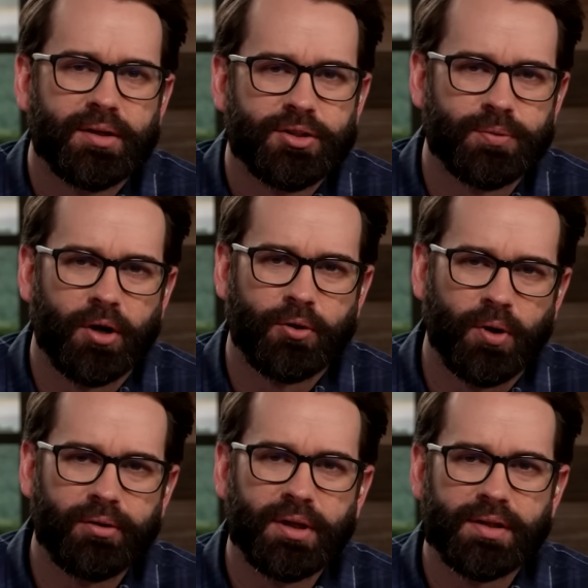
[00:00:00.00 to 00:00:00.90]
She wrote,
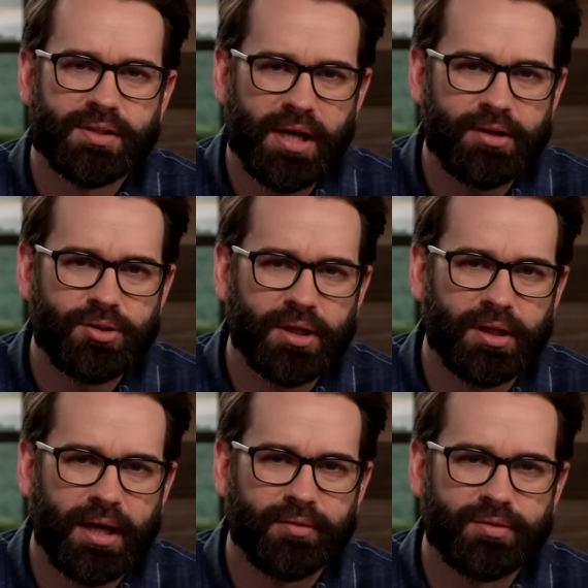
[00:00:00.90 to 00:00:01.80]
quote, "Instead, you get
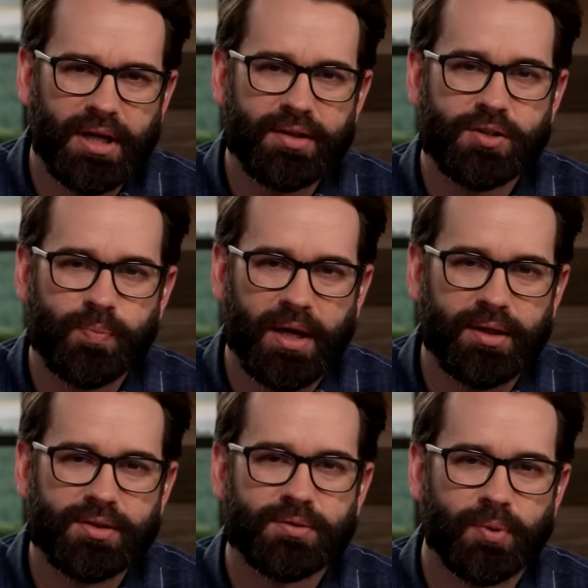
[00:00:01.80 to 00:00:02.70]
a lot of dead
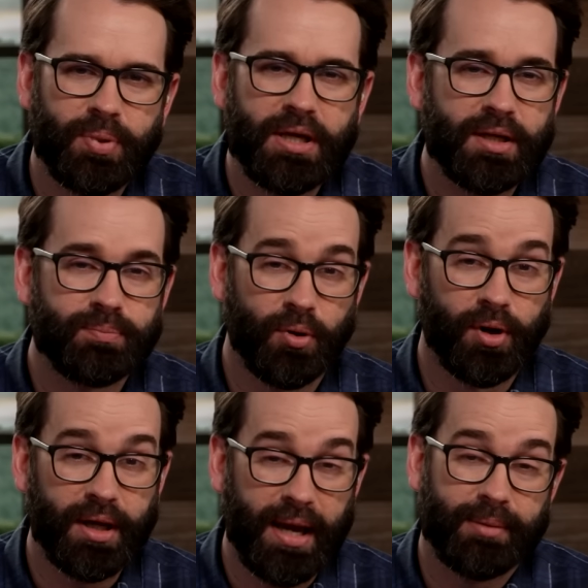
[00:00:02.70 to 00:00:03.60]
space, repeated
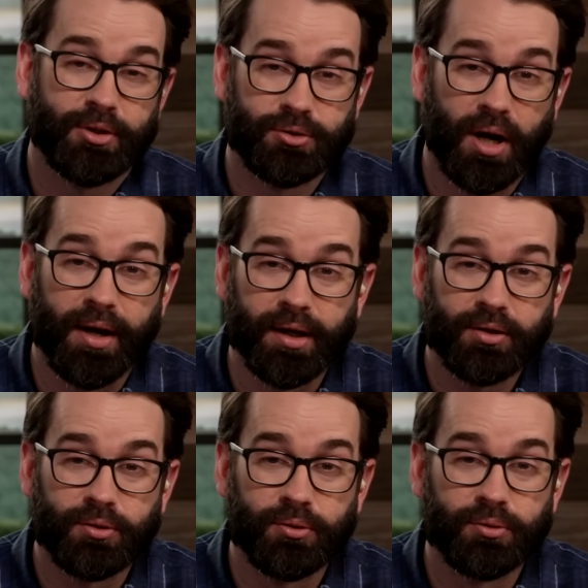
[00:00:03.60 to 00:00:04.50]
boring
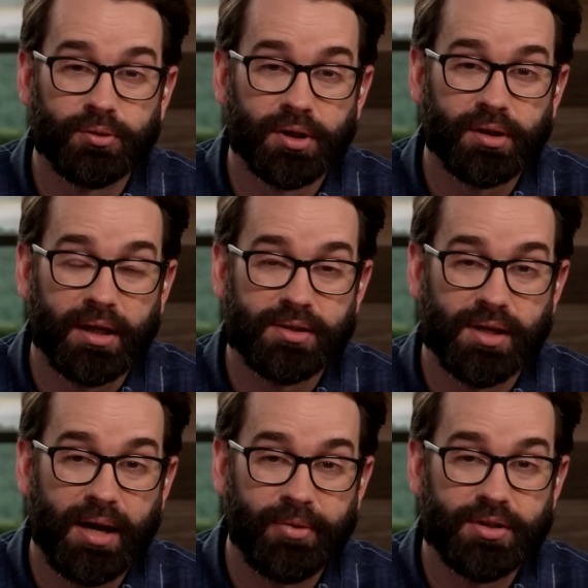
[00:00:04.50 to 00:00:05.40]
animatronic who look like
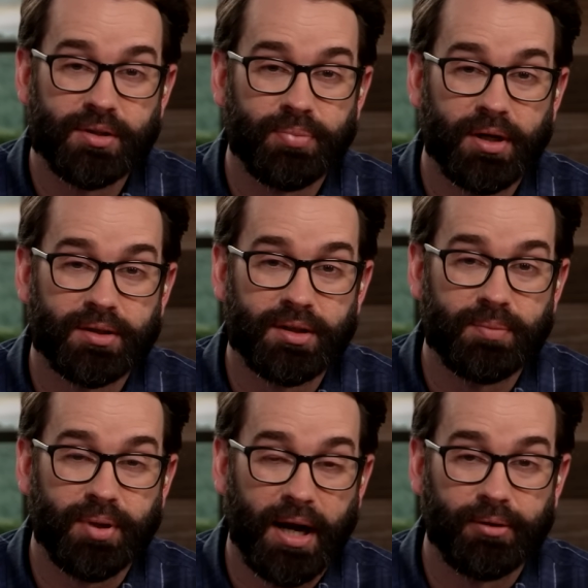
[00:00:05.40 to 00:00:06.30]
zombies compared to
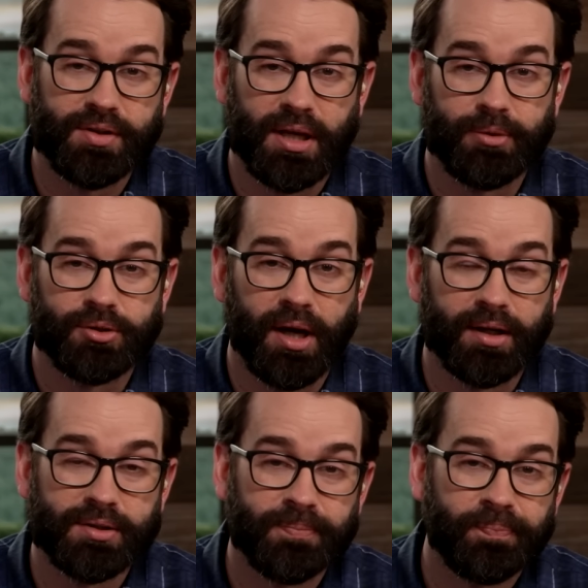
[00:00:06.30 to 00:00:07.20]
the pirates'
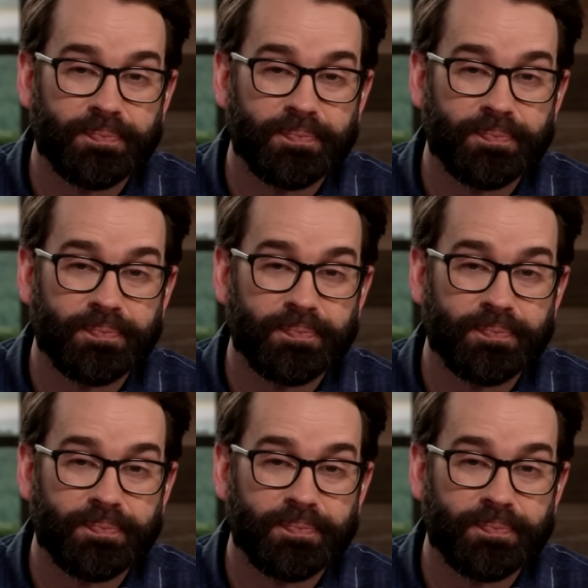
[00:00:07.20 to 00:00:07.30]
animatronics,